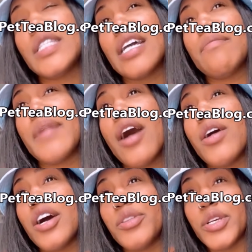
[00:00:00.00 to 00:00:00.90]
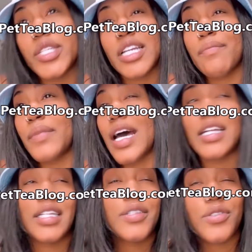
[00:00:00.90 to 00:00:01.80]
It's not about others, and I'm
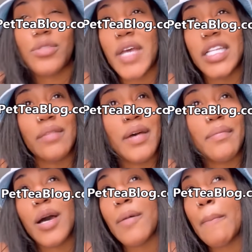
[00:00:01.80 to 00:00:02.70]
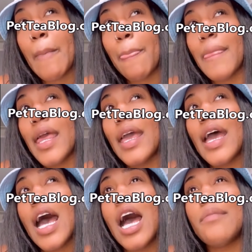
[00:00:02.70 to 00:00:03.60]
not disrespecting my mom.
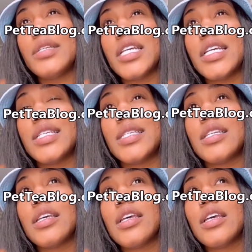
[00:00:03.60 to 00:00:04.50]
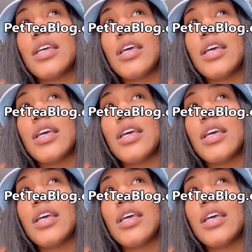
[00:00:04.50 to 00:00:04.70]
I'm just